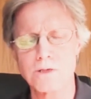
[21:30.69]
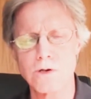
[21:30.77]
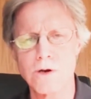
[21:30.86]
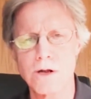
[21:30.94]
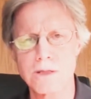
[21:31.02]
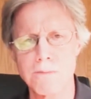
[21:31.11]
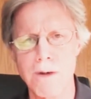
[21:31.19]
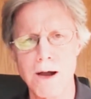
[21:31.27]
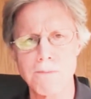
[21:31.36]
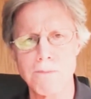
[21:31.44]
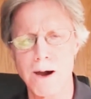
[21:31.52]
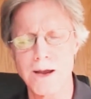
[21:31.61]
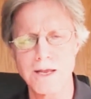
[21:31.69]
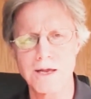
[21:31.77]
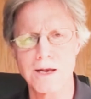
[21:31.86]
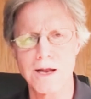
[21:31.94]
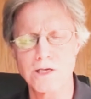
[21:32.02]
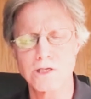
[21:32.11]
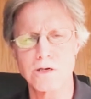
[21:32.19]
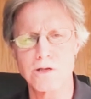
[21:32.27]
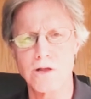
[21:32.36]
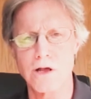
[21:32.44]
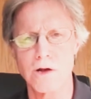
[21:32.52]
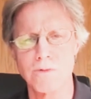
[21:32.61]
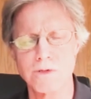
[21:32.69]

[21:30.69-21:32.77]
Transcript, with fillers: So you're not the mind body connection to the